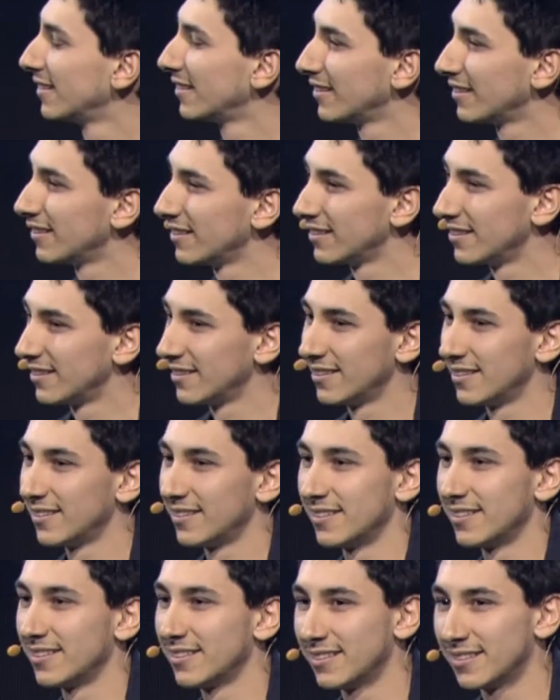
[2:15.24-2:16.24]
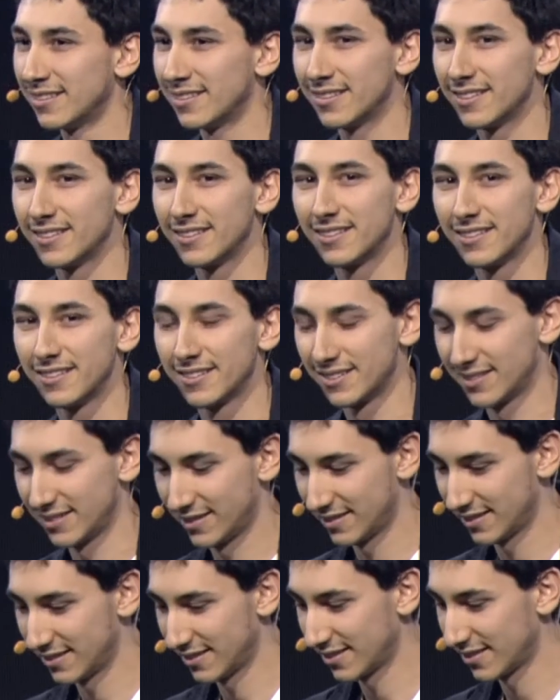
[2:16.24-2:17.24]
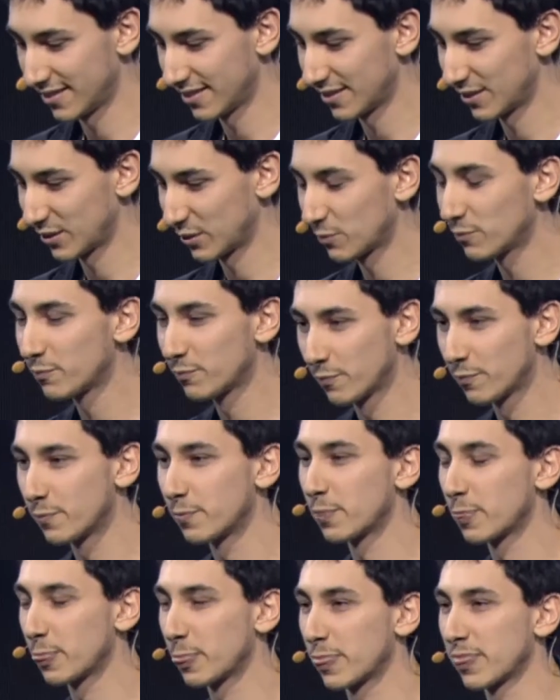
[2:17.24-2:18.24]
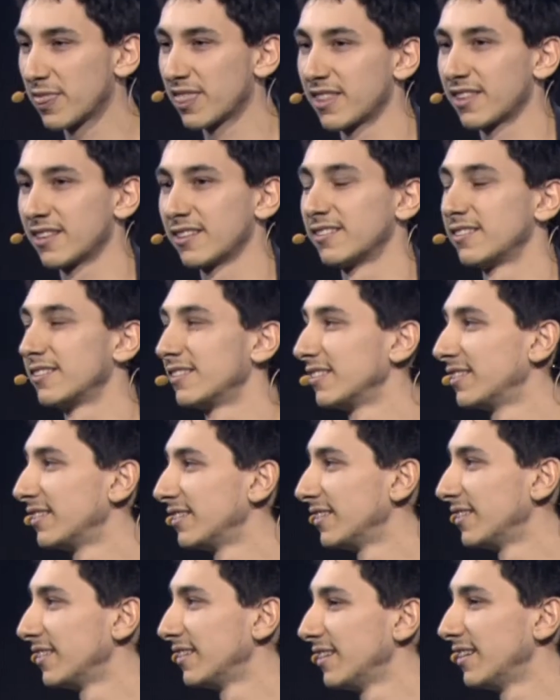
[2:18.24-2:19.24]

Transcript: easy to understand at the moment. It's still quite a new thing.